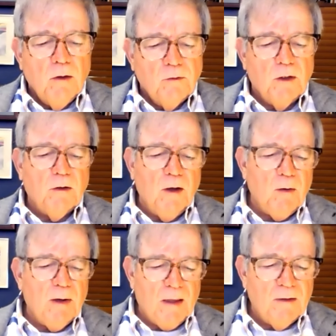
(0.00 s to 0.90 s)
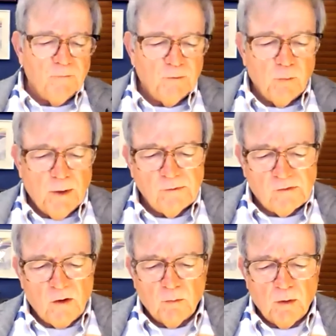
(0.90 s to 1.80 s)
declaring influenza
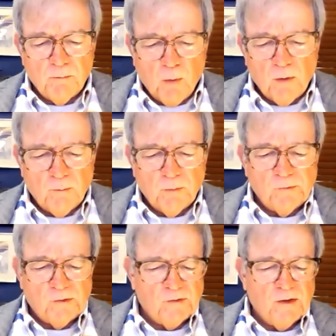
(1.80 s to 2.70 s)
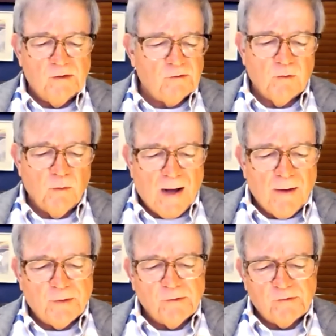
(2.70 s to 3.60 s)
a reportable disease
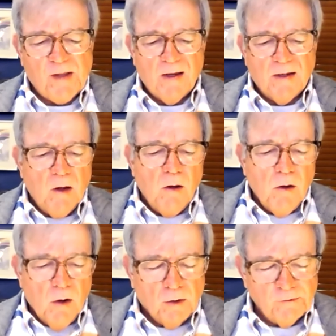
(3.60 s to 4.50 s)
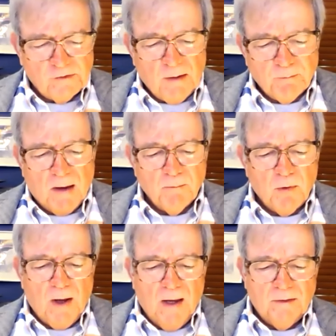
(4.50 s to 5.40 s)
throughout the state on September
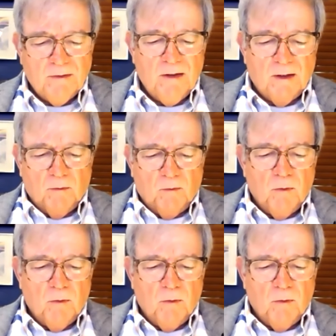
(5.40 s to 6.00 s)
eighteenth.